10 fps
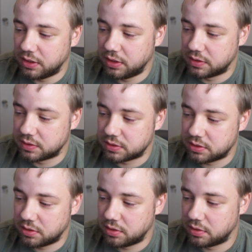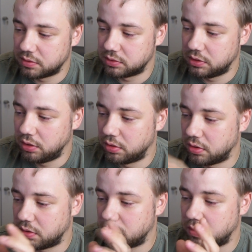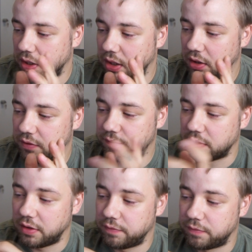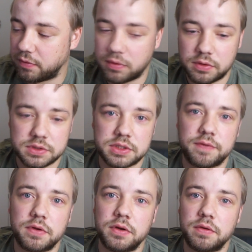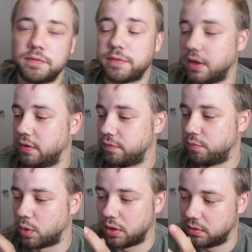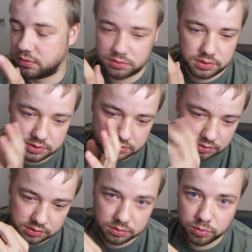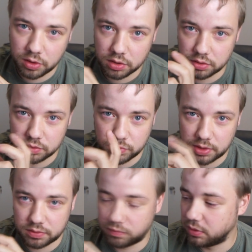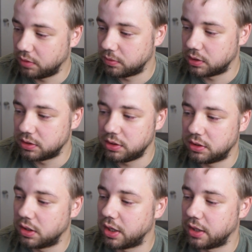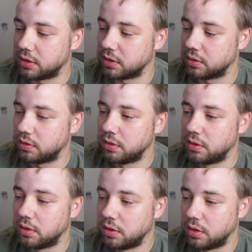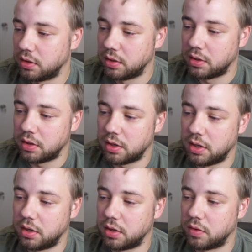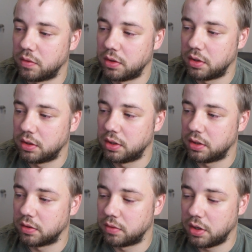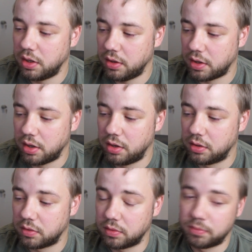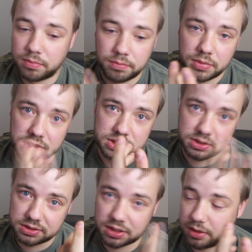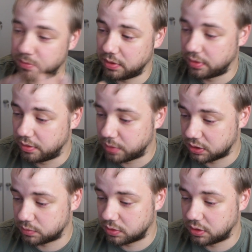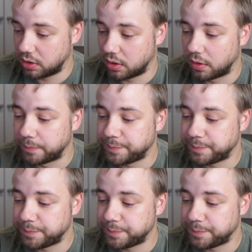It's 0854751. It's not so important, but we will need it later. I now click OK and must type in the password again.